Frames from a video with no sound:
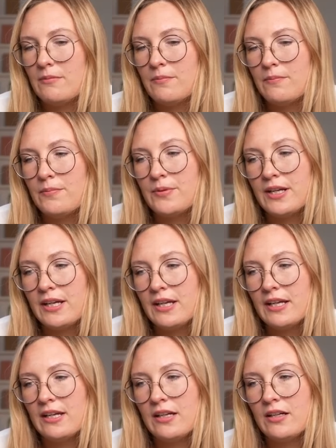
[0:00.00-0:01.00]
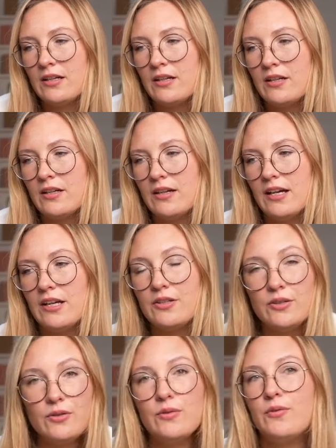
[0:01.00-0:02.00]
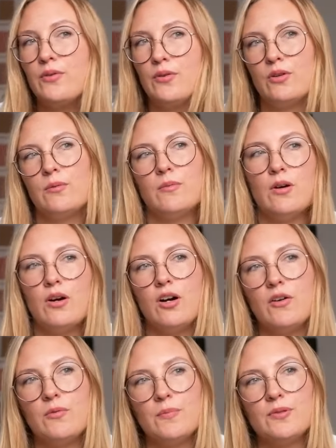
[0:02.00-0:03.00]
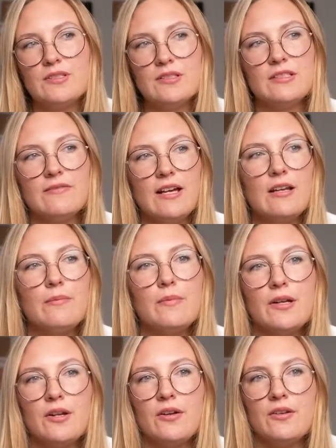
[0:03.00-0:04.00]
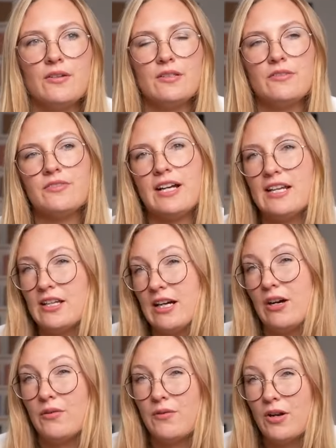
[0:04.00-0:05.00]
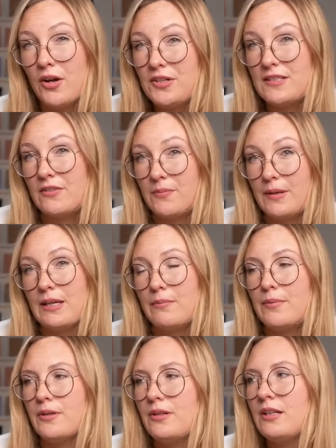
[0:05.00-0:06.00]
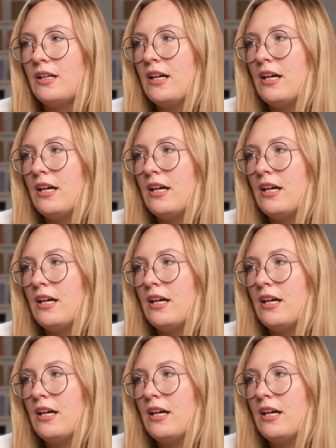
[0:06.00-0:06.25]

bringing a new form of personal development on the radar of lots of people.